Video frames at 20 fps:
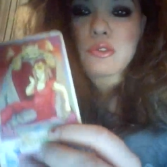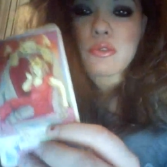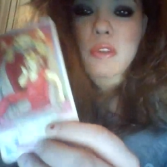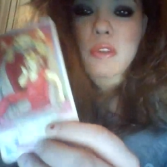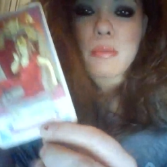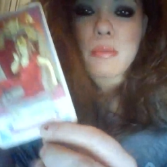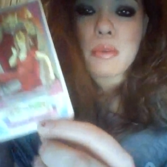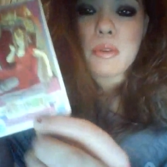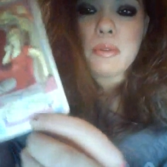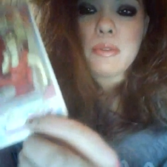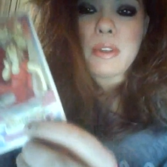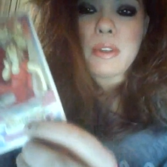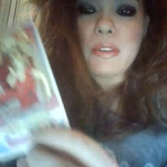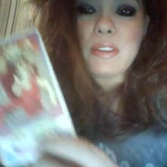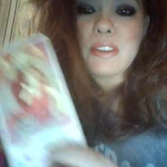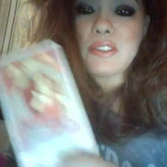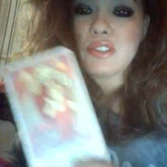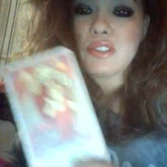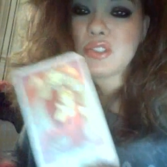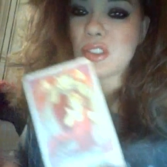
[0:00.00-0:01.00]
trouble. Now,
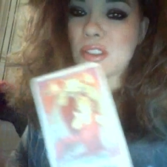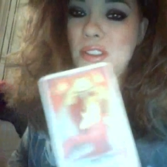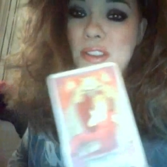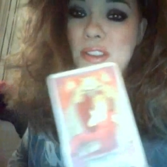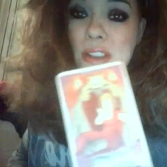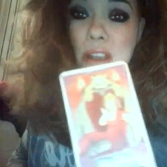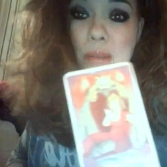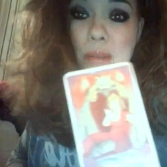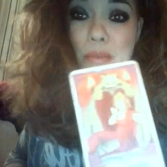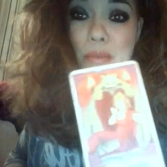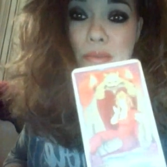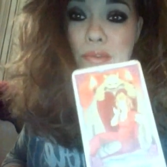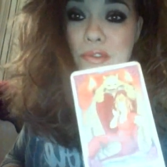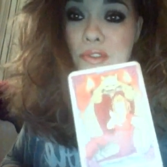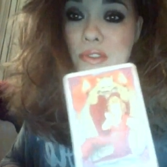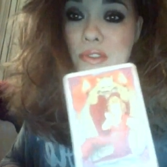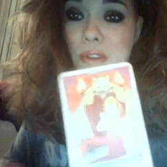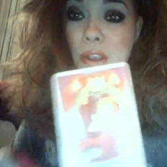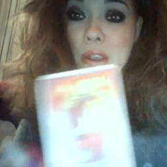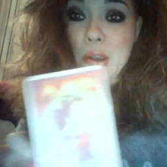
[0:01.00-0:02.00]
these are just
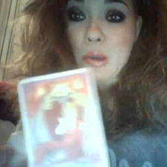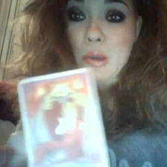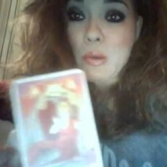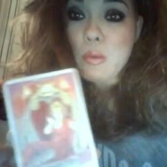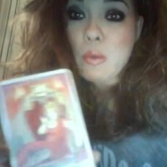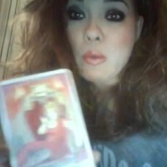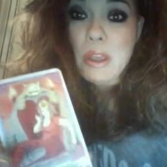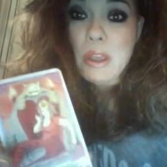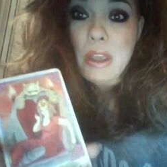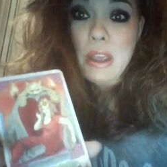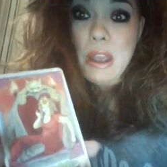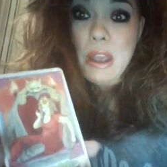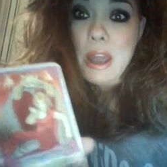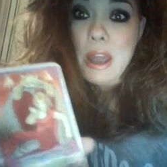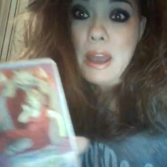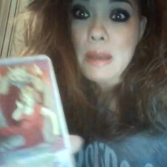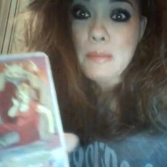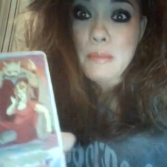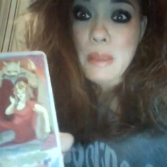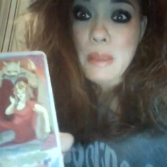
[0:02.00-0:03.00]
samples we
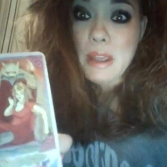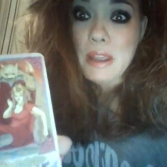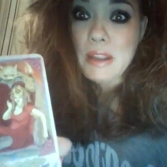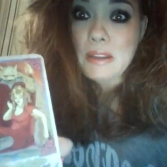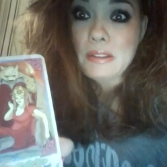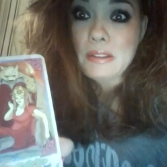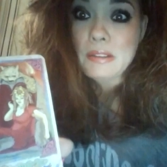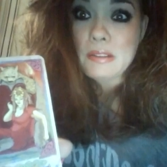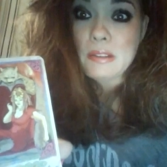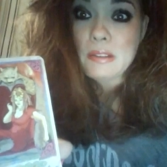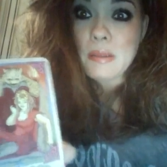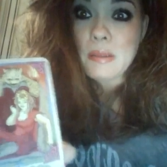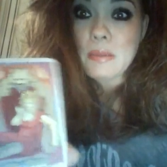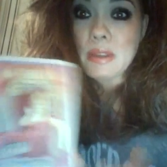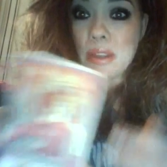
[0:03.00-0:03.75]
had made. I